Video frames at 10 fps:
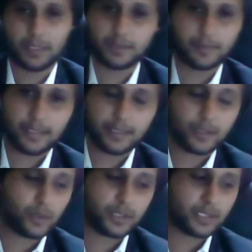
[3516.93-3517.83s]

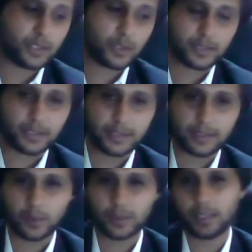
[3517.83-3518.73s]
Otherwise, you are just going to think
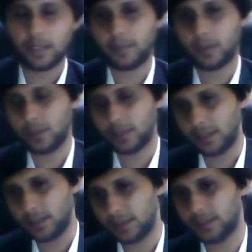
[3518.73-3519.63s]
that, okay, I'm not going
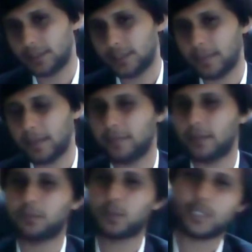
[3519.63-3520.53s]
to clear this time. I
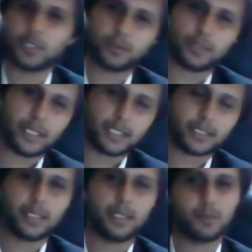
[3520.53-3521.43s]
will push it to the
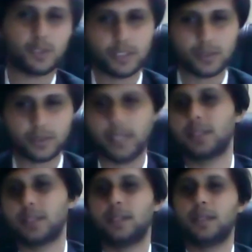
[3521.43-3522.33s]
next day
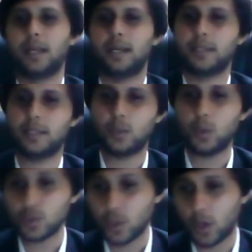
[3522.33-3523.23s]
and it
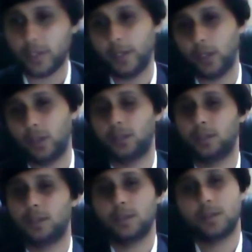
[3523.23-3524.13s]
goes on and on.
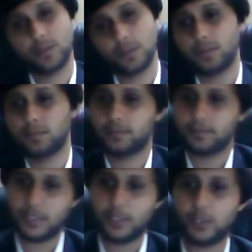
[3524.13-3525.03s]
So
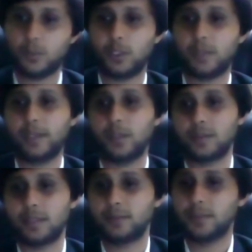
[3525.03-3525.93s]
you need to motivate
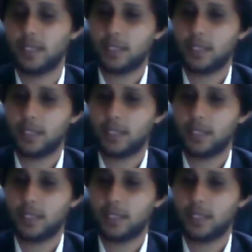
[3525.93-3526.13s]
yourself.